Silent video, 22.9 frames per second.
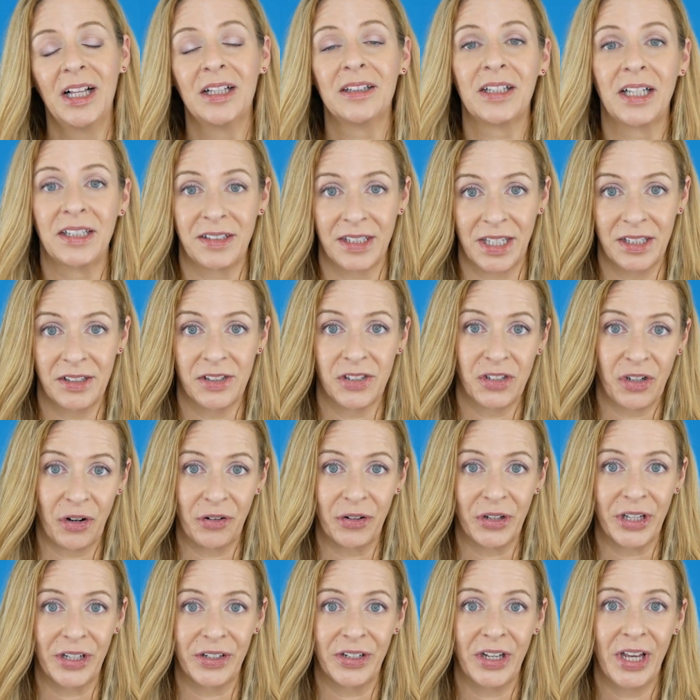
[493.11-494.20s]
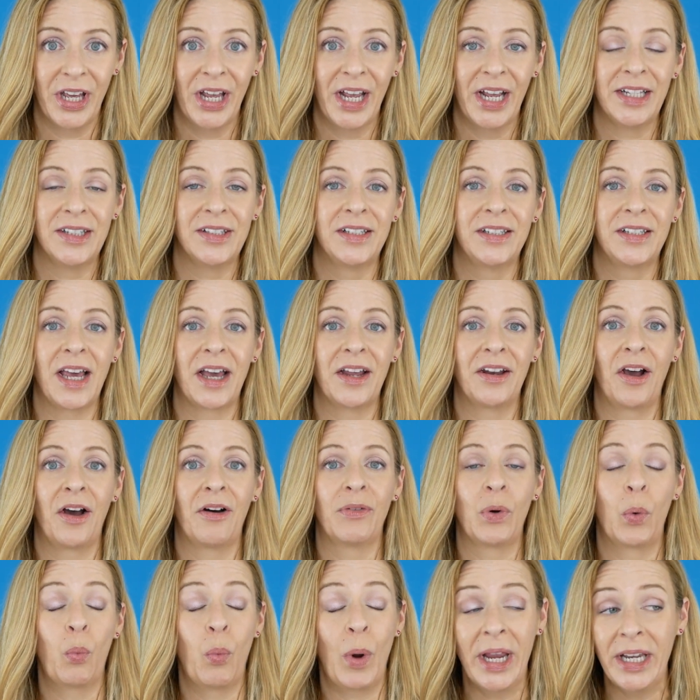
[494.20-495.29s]
let's get started instead of
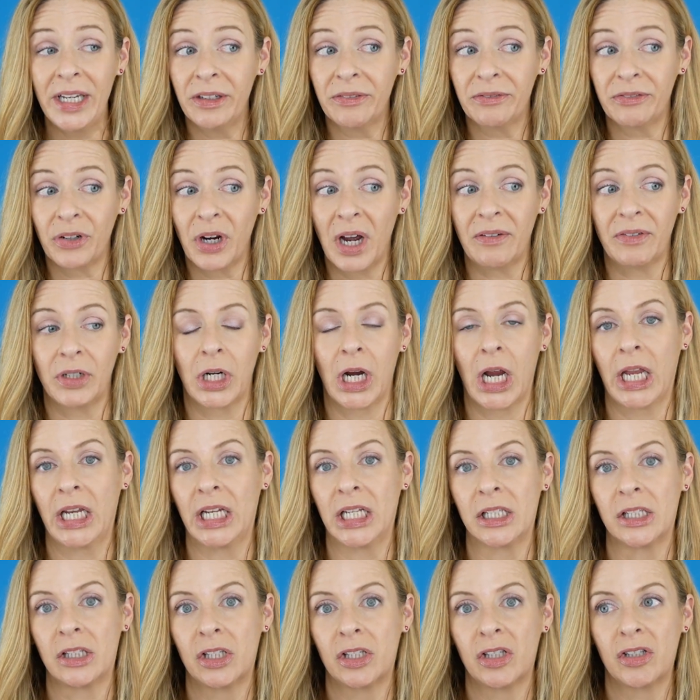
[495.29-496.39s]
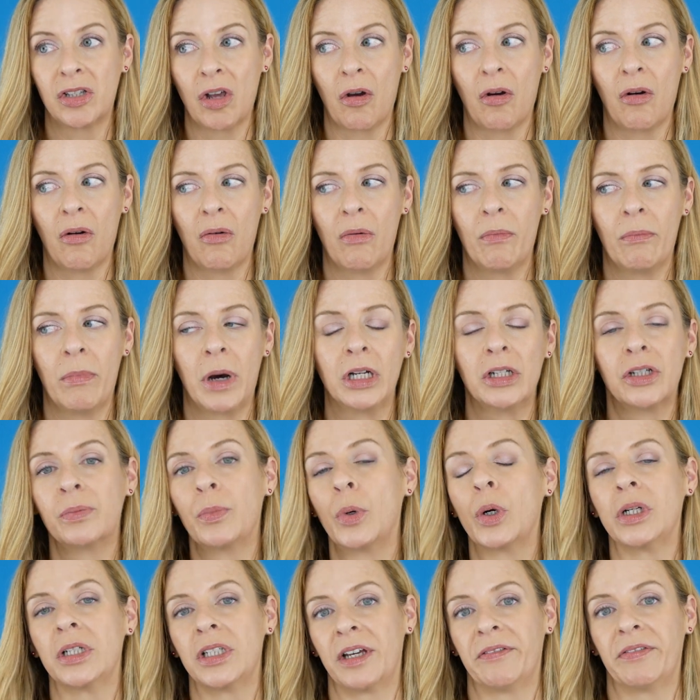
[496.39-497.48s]
waiting forever, and it's so much
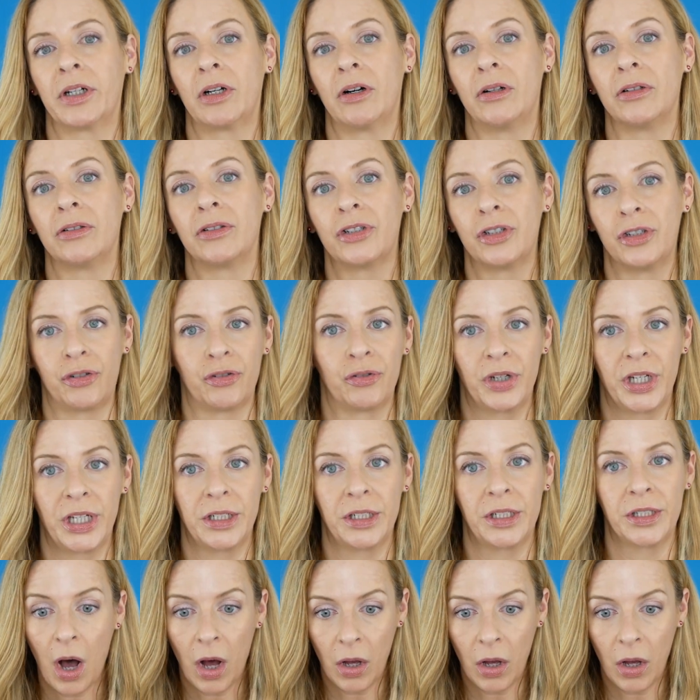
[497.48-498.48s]
more difficult to treat.